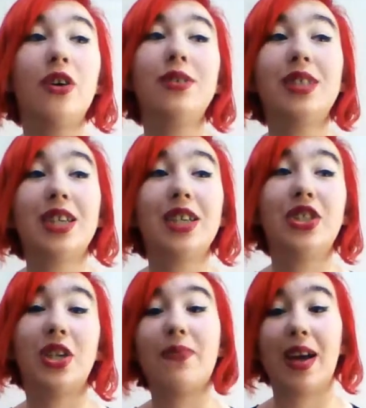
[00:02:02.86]
totally
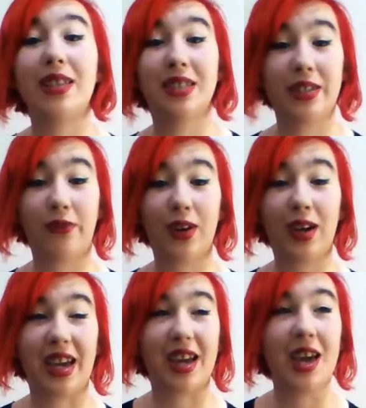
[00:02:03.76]
should have ended
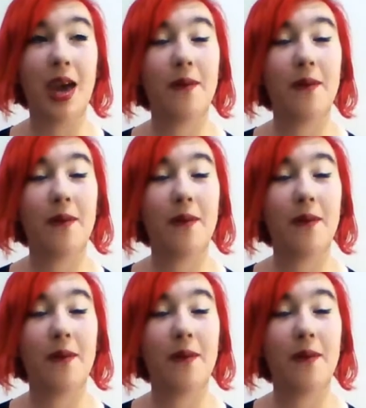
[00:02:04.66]
differently,